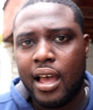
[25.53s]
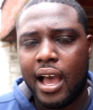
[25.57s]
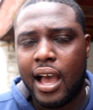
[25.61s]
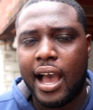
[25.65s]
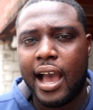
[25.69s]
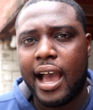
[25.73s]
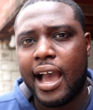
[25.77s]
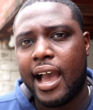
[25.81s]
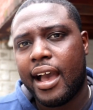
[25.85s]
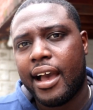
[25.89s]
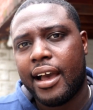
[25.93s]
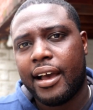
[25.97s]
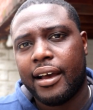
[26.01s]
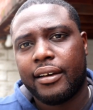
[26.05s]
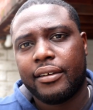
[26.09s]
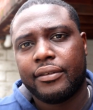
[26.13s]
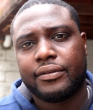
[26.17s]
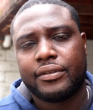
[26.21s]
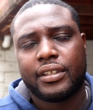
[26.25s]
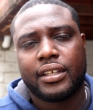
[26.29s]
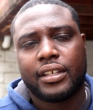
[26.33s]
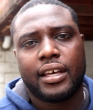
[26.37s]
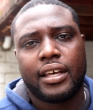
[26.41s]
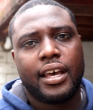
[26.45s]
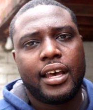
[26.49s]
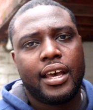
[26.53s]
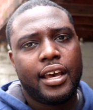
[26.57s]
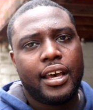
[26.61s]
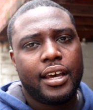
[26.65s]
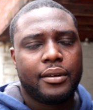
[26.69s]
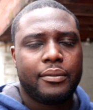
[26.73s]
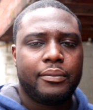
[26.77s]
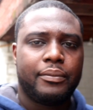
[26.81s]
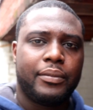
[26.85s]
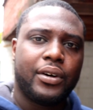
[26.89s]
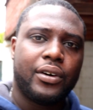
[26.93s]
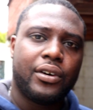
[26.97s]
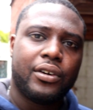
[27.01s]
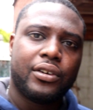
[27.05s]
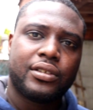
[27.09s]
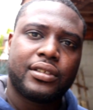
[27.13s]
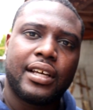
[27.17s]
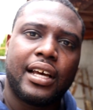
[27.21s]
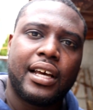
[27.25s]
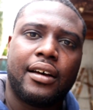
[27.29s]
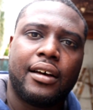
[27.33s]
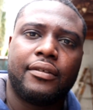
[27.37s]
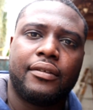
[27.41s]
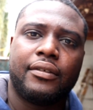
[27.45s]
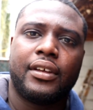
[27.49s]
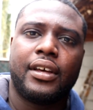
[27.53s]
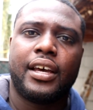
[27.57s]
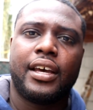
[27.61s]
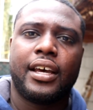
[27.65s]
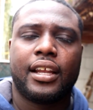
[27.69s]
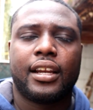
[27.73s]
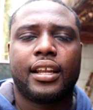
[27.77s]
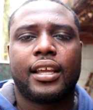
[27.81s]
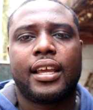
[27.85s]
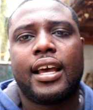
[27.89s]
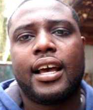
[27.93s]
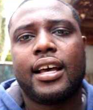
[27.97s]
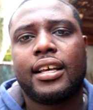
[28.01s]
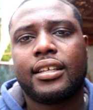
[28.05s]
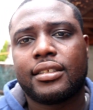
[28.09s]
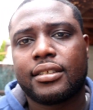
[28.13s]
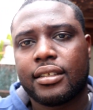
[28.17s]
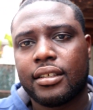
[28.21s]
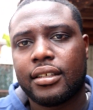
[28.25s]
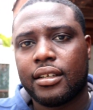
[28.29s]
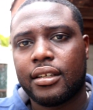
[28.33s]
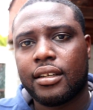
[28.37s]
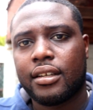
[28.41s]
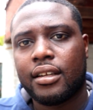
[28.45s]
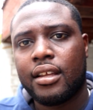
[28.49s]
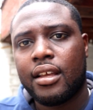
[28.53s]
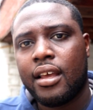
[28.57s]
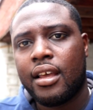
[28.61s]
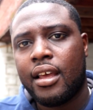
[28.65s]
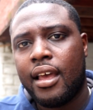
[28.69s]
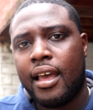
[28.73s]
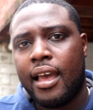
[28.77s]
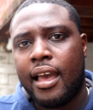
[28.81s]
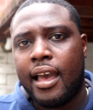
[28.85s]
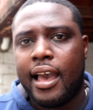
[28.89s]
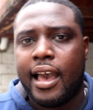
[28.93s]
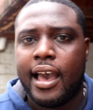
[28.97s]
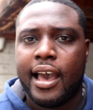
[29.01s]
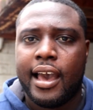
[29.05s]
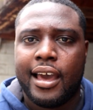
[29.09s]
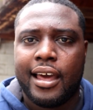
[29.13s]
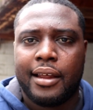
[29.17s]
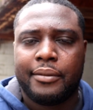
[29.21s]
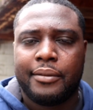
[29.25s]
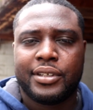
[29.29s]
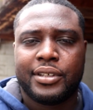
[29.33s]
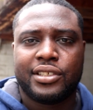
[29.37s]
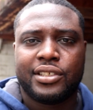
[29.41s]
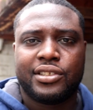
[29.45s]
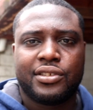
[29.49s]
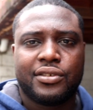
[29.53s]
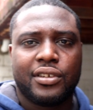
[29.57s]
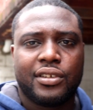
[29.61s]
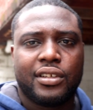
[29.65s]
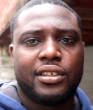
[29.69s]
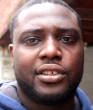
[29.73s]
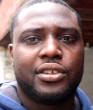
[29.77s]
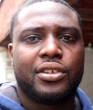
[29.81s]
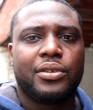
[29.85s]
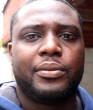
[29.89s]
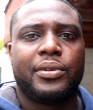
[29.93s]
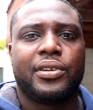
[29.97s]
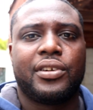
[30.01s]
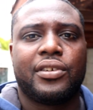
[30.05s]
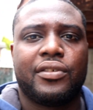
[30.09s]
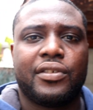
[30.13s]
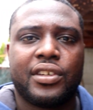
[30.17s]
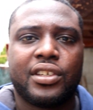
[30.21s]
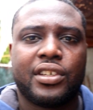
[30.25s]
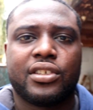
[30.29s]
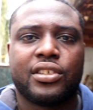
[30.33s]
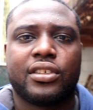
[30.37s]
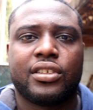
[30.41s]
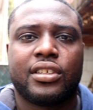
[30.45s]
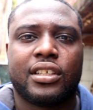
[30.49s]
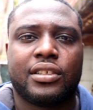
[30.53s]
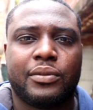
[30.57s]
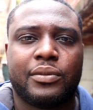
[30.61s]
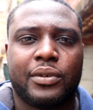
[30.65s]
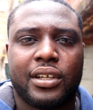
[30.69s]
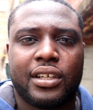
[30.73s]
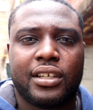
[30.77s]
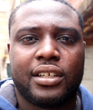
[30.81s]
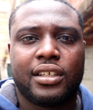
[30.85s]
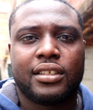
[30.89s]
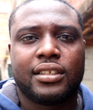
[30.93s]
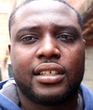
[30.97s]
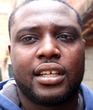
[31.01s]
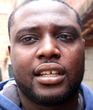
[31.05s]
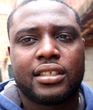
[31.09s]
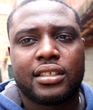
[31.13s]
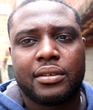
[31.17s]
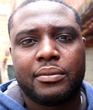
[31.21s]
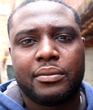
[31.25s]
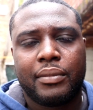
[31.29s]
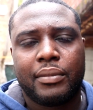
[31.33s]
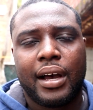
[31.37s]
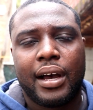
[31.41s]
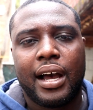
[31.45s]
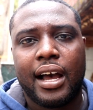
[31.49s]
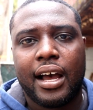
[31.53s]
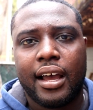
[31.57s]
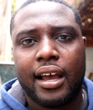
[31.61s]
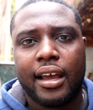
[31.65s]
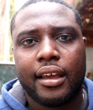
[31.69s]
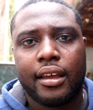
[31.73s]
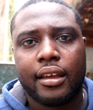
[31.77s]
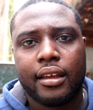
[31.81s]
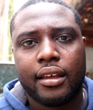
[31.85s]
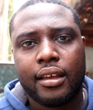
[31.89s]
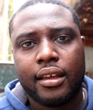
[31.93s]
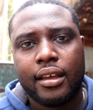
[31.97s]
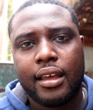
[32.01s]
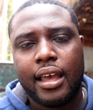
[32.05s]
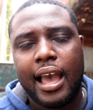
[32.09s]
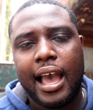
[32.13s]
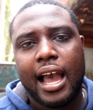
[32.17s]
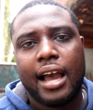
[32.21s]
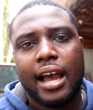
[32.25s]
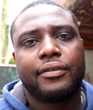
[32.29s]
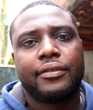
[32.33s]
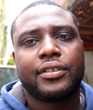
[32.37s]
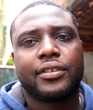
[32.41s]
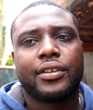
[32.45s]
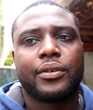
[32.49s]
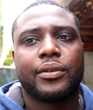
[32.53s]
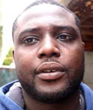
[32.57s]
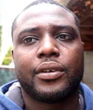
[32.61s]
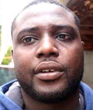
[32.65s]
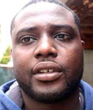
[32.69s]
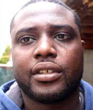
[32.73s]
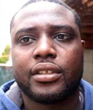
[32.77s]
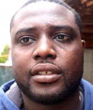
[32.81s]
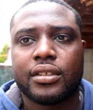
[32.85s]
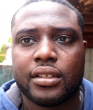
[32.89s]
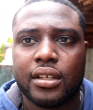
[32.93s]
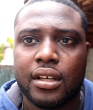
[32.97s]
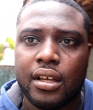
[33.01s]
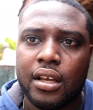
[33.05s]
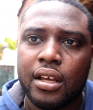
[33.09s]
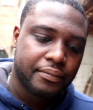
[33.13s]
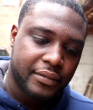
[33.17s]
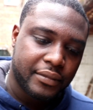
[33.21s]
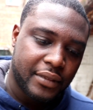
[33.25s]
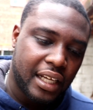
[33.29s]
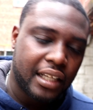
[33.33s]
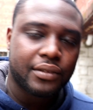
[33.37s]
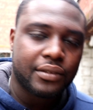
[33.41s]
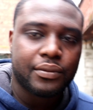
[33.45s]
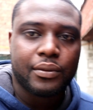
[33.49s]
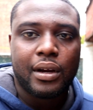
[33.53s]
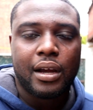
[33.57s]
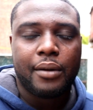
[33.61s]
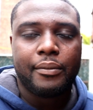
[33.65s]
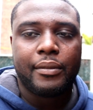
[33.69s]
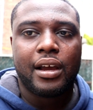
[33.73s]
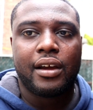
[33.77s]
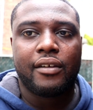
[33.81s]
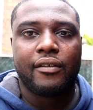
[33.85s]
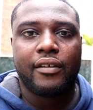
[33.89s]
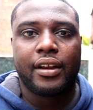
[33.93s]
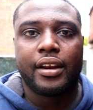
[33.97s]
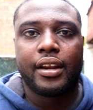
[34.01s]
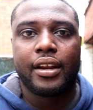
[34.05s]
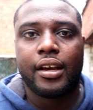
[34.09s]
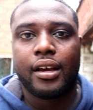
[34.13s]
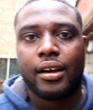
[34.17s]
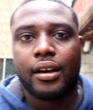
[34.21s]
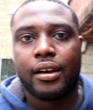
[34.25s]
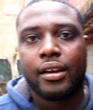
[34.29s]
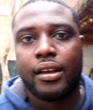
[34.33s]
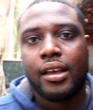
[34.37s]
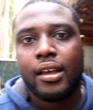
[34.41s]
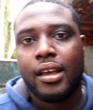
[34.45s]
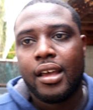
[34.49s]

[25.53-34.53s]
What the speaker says: I have the head bolts, I have the head gasket, and I'm just doing a little bit of research as what it is I should buy afterwards. That's where I'm at right now.